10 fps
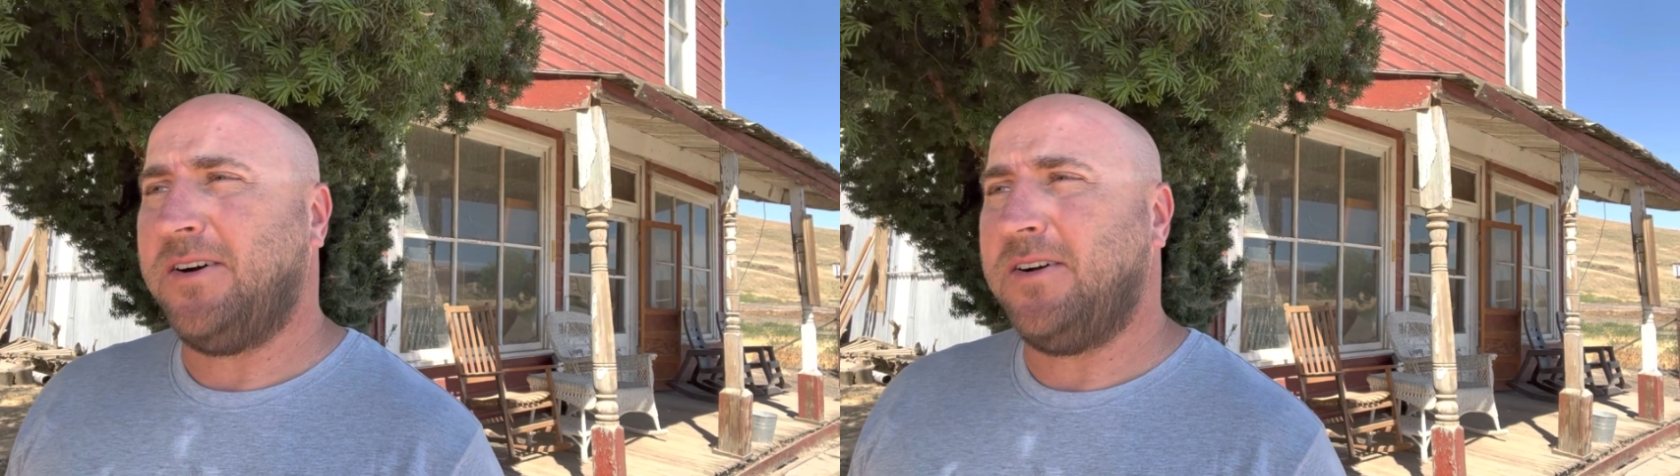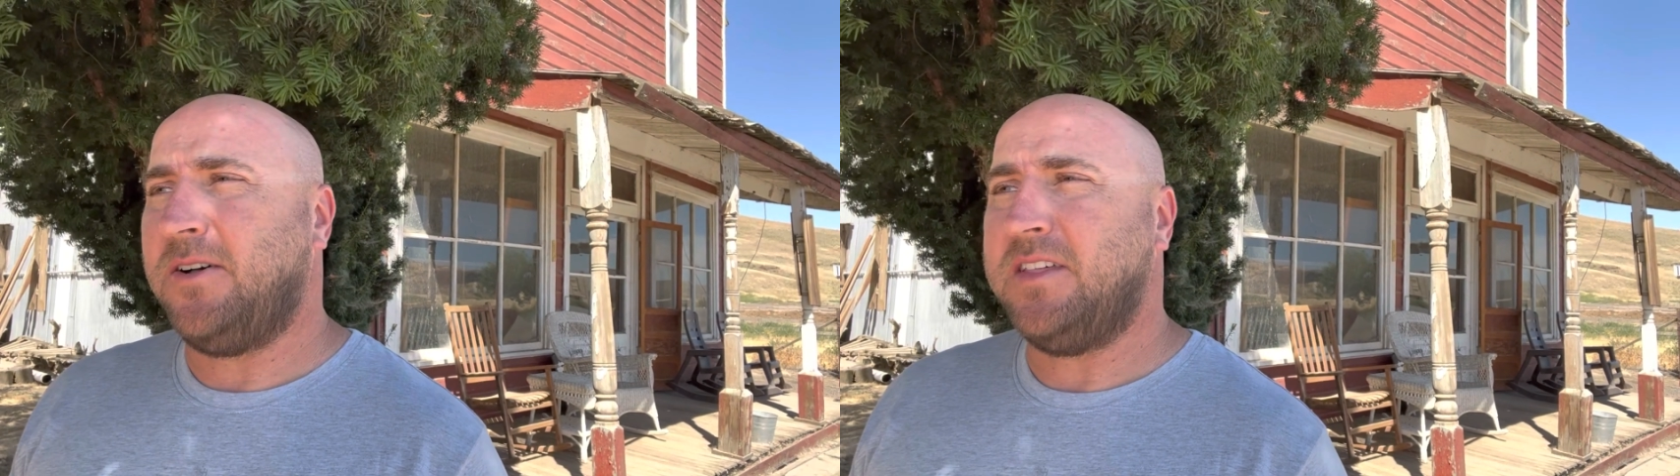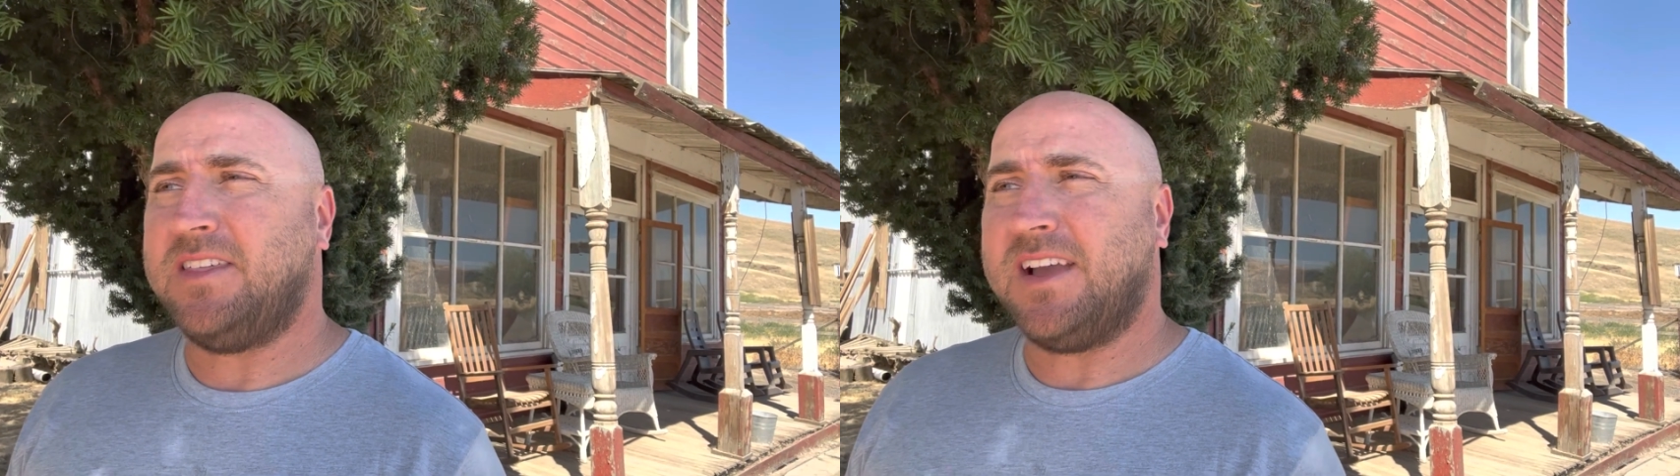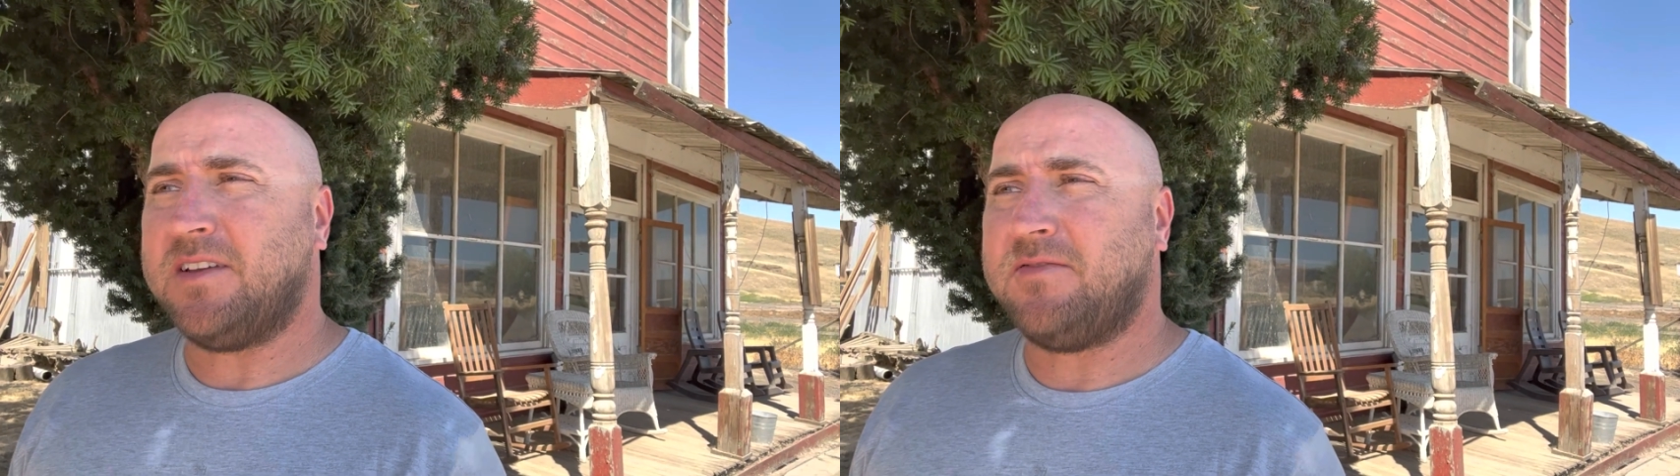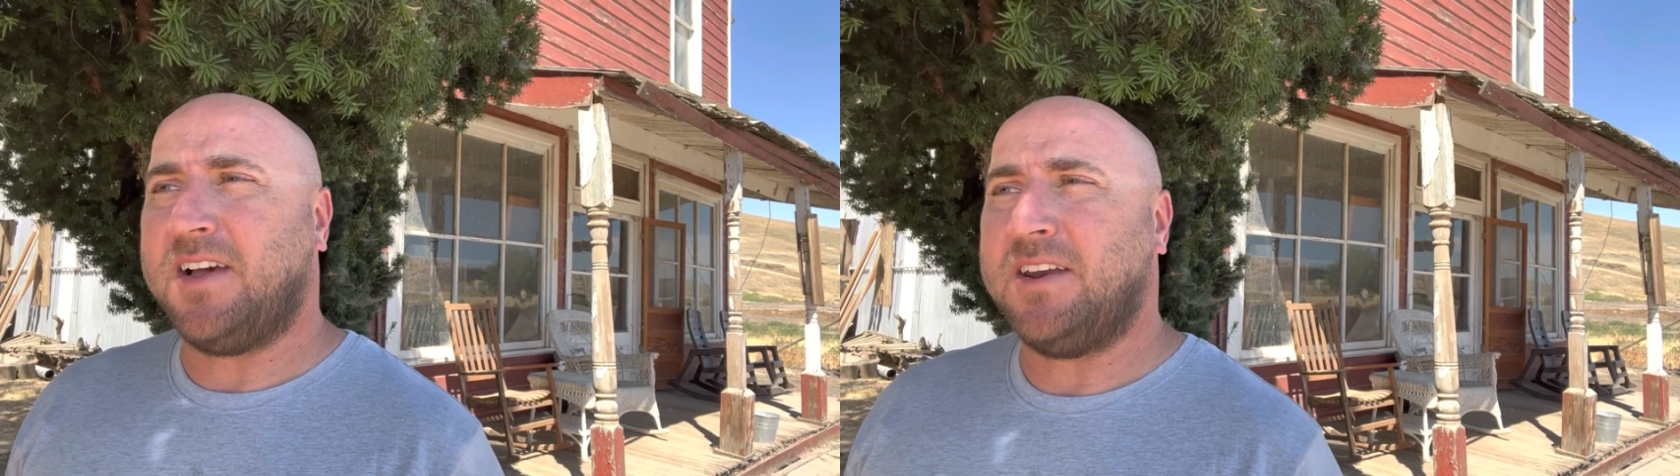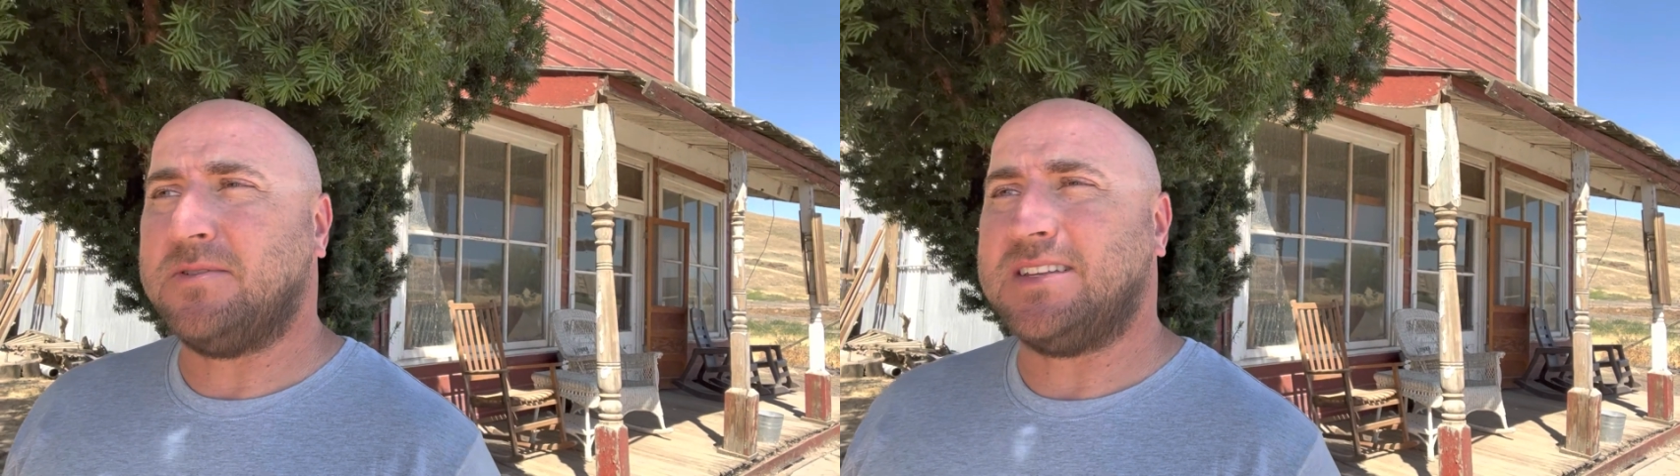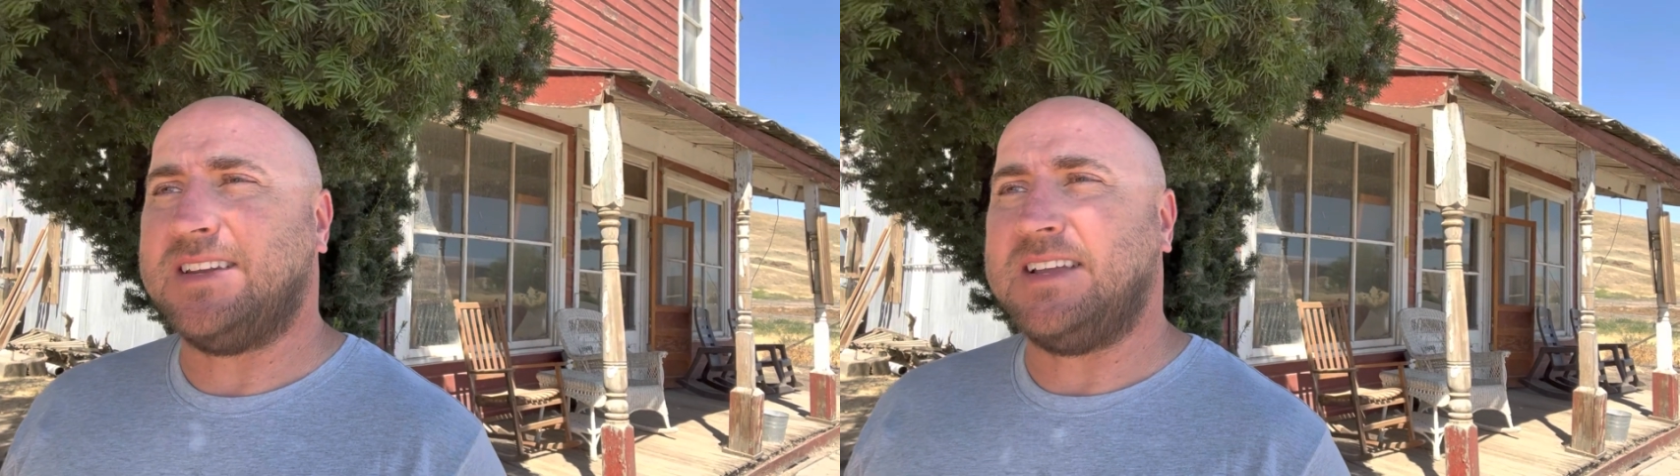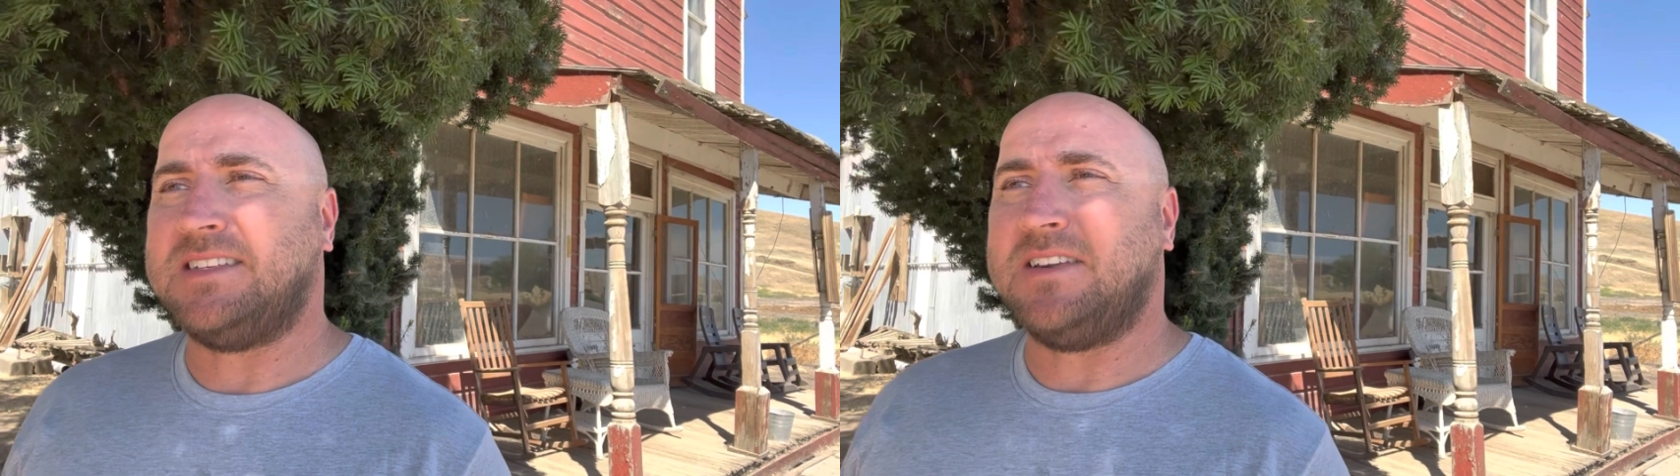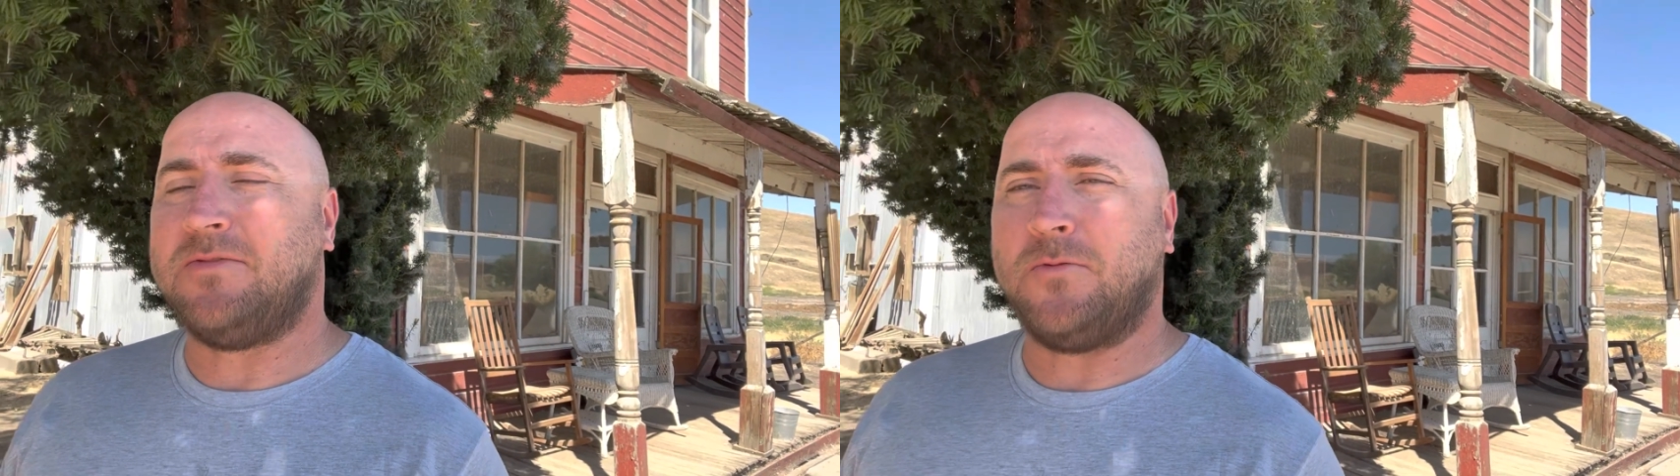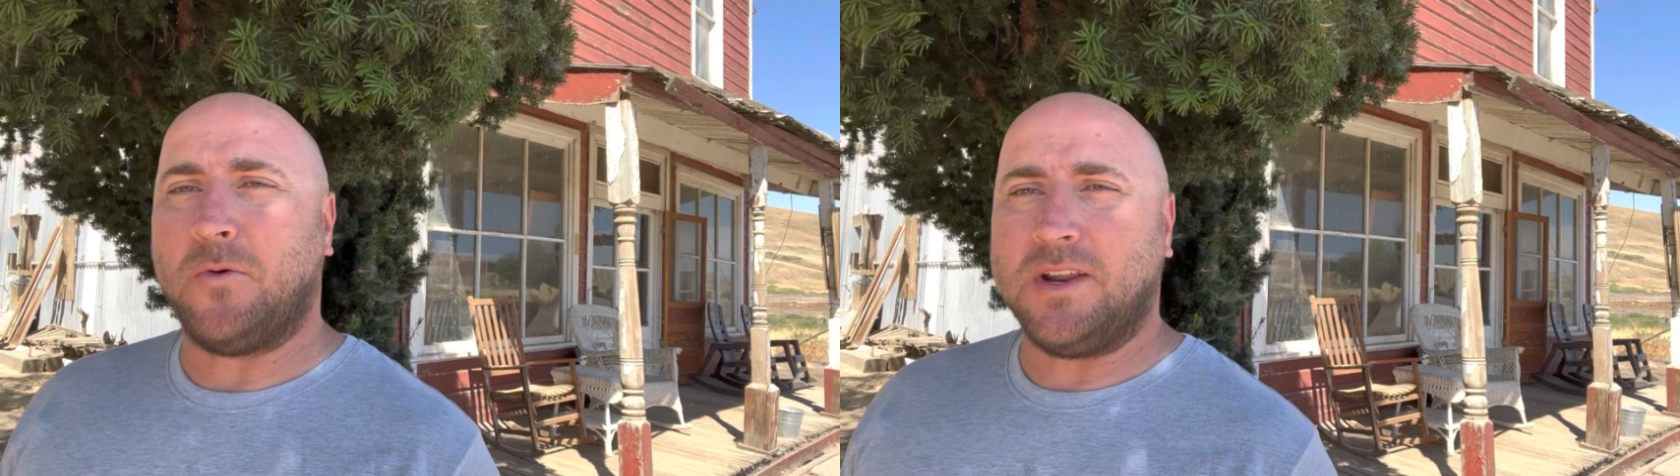Only thing I could find was in
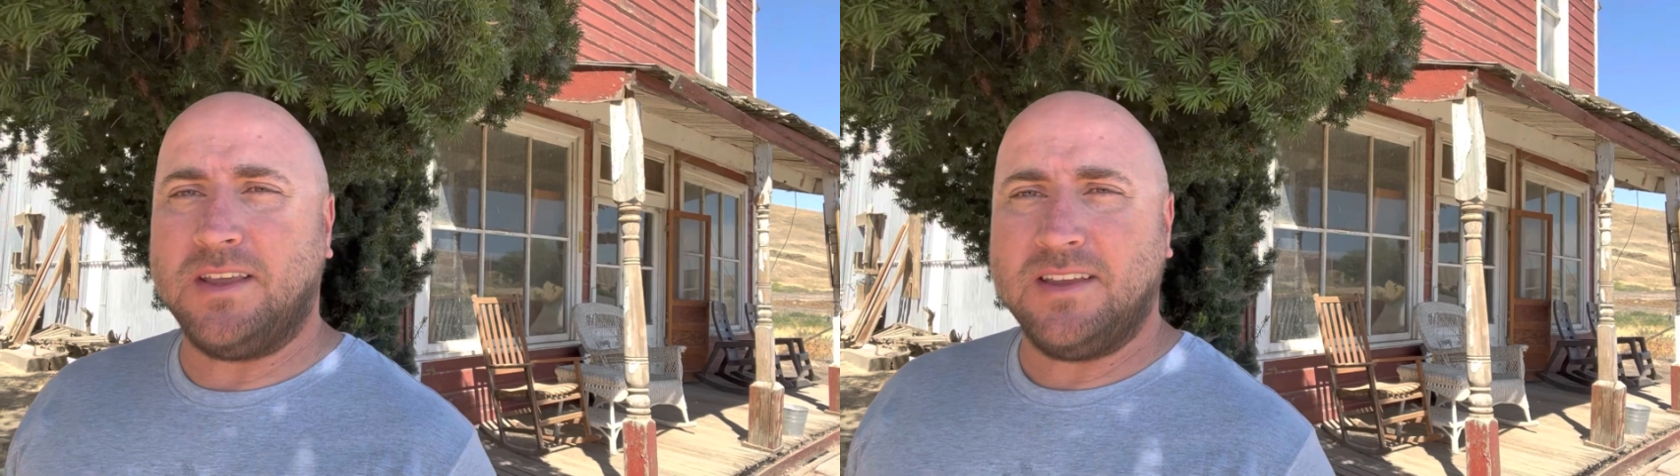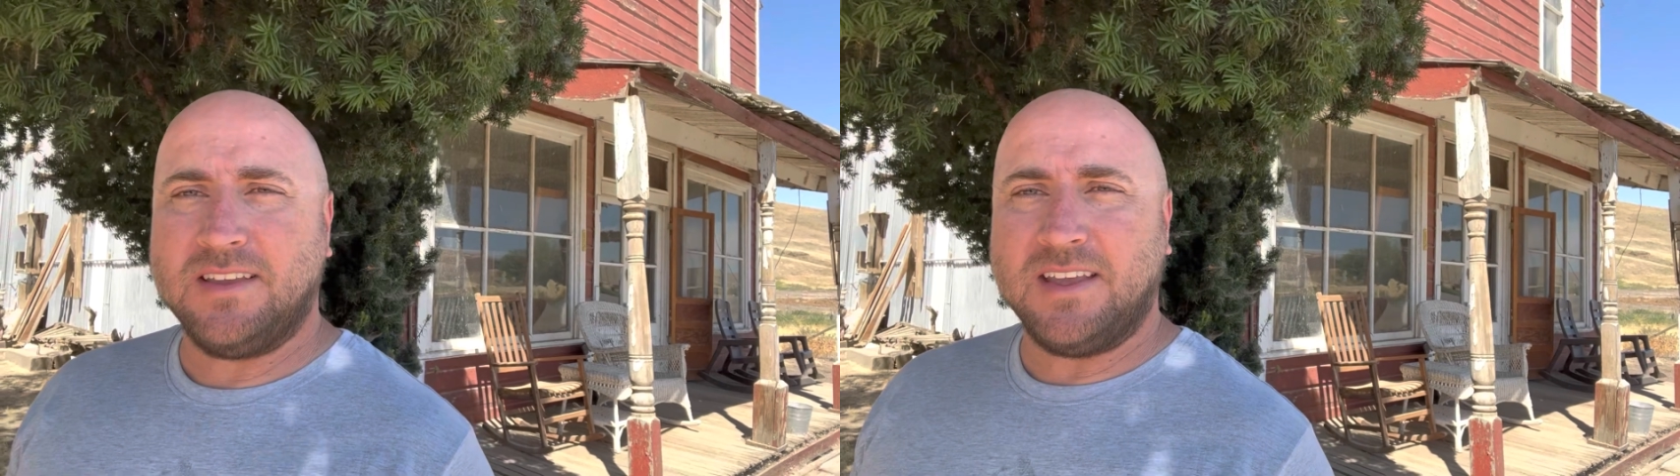1940